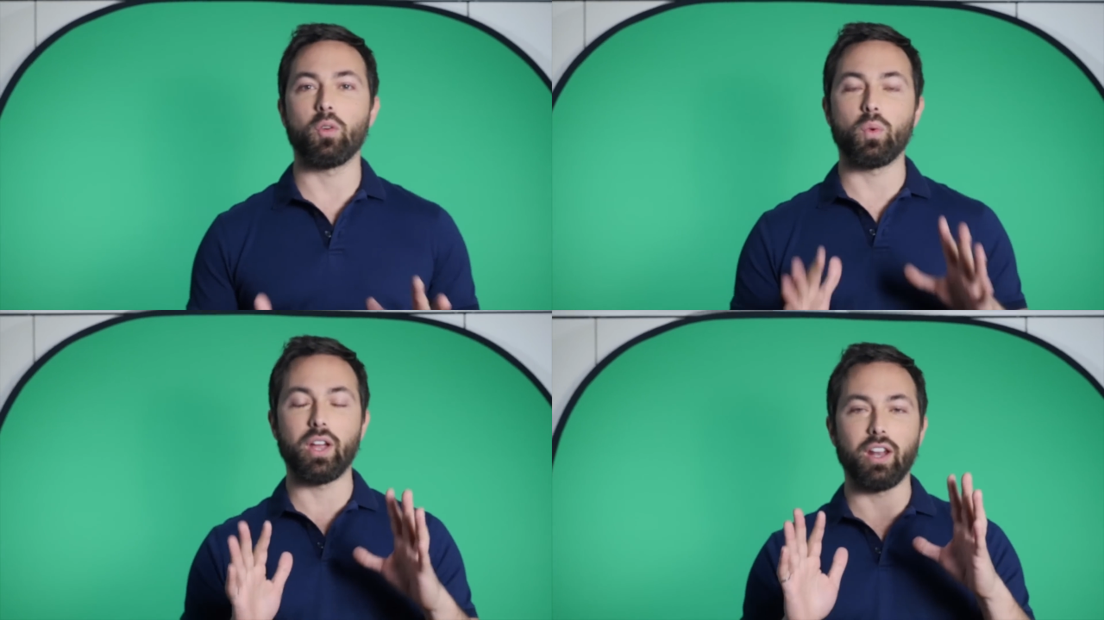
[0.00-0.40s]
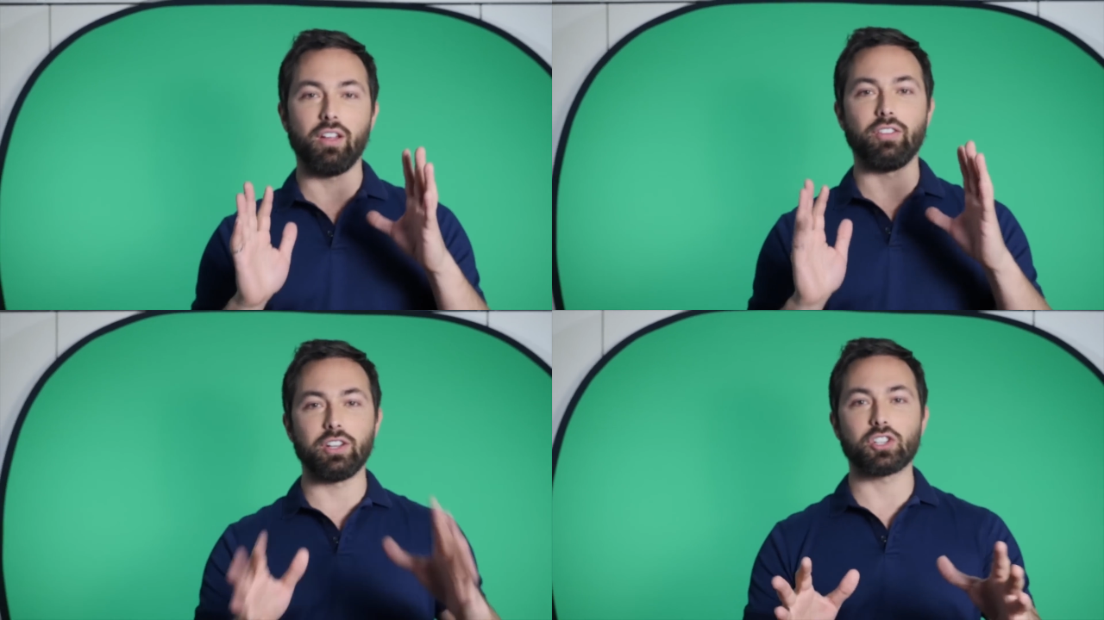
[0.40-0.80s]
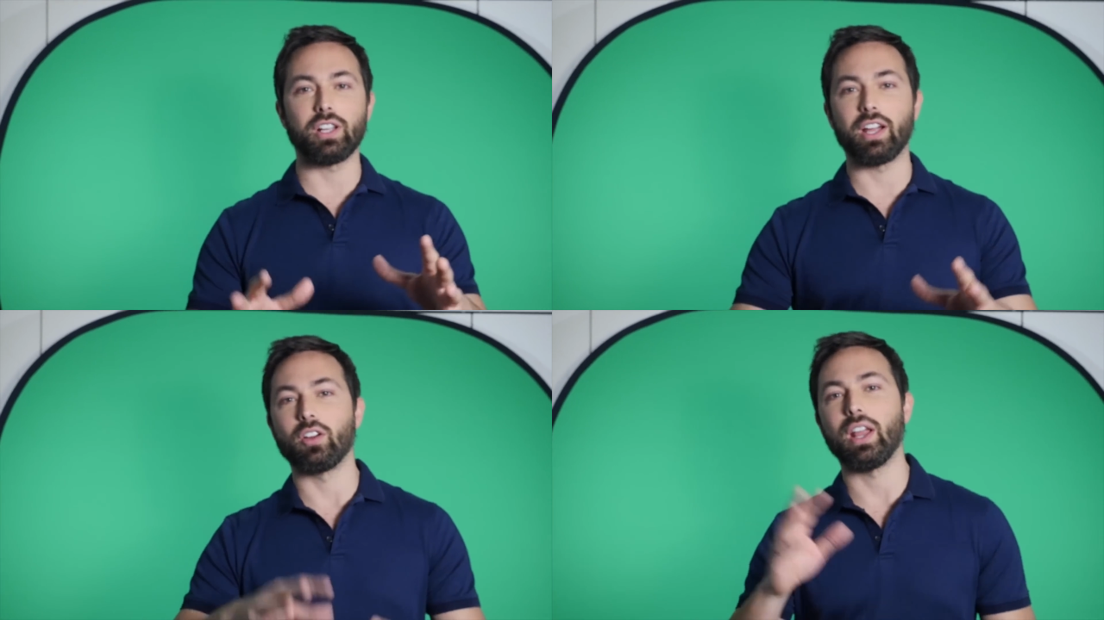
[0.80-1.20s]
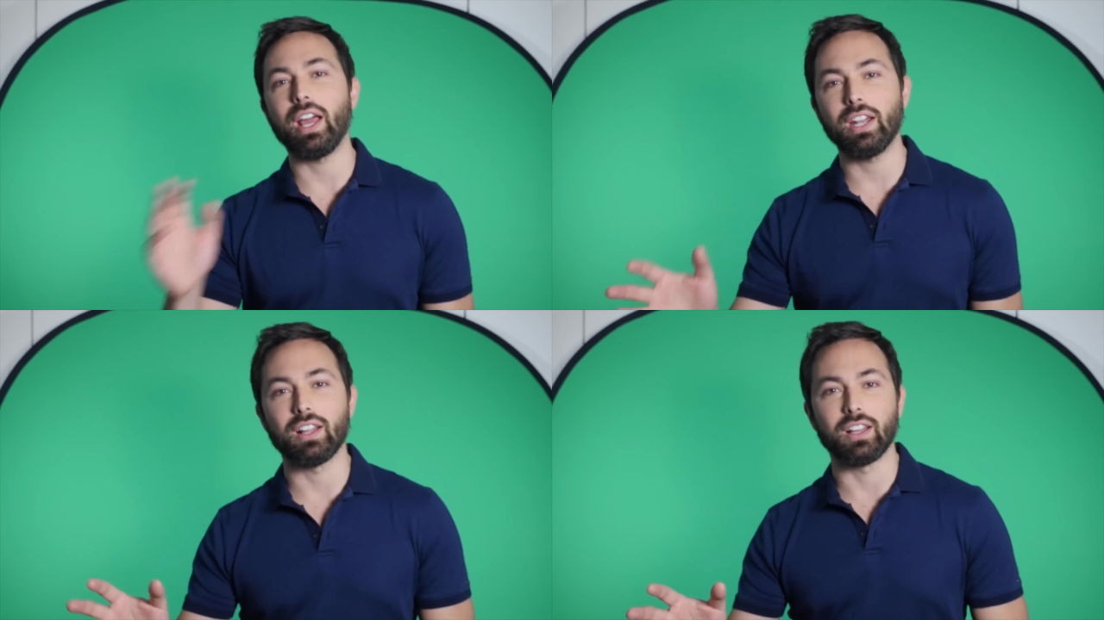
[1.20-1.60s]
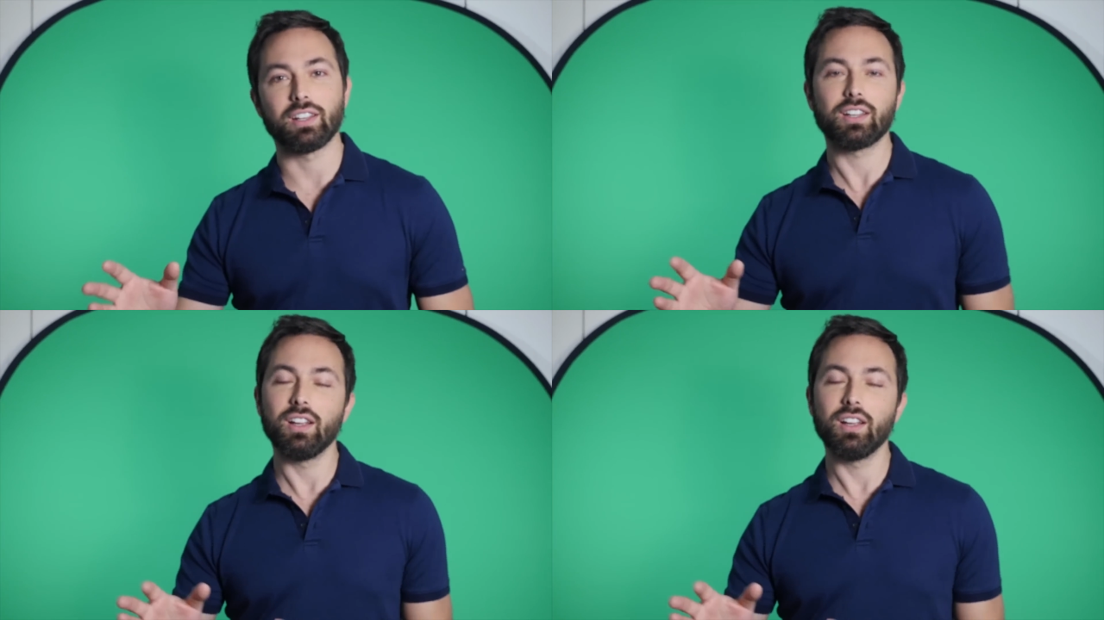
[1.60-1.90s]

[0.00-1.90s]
when eventually I go to edit it,